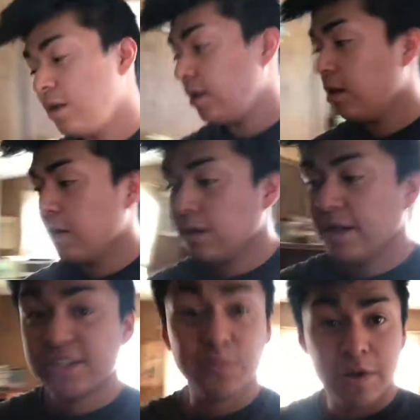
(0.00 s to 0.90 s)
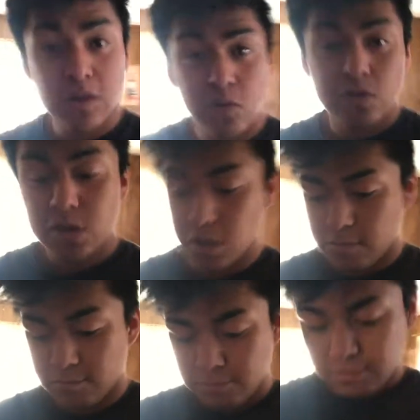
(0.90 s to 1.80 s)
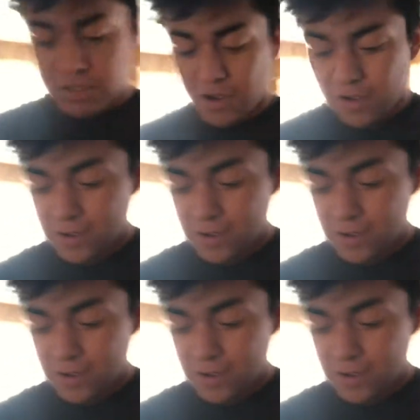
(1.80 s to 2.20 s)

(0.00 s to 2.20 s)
And I just barely woke up. So